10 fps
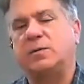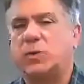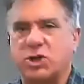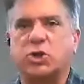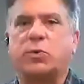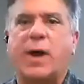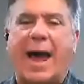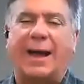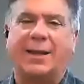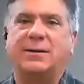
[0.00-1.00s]
was
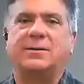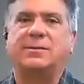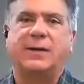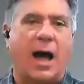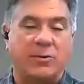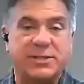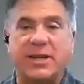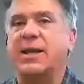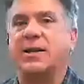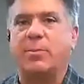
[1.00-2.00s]
cracked
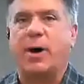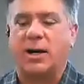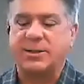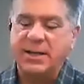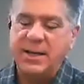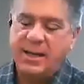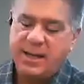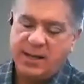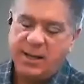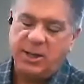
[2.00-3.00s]
outside the box,
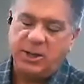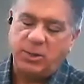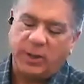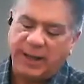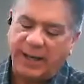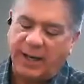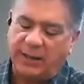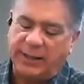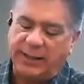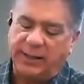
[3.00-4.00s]
you will get a
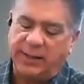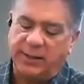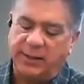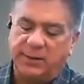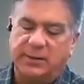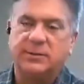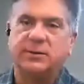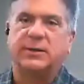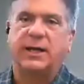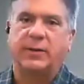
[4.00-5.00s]
leak.
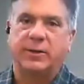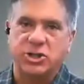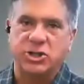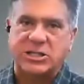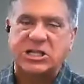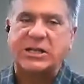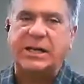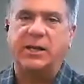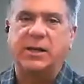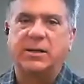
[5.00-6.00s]
It'll just
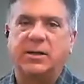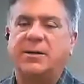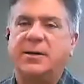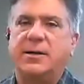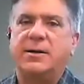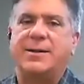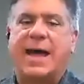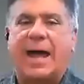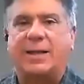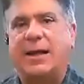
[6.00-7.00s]
leak.
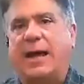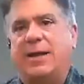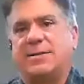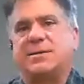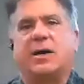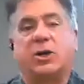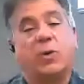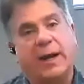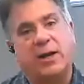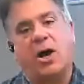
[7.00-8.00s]
That is a
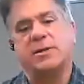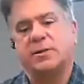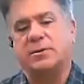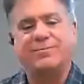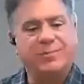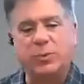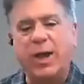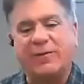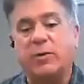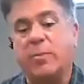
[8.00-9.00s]
cracked nozzle. We
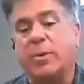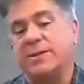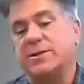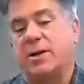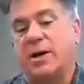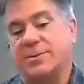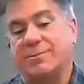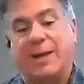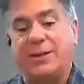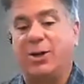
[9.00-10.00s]
have to replace the nozzle.
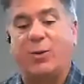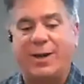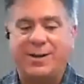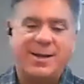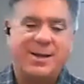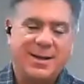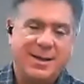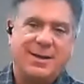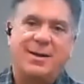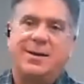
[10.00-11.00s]
And you know what?
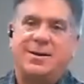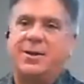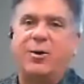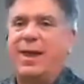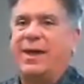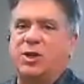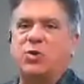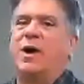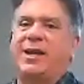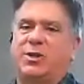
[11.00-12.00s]
They're making
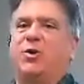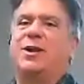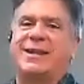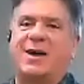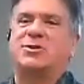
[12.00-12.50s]
20 to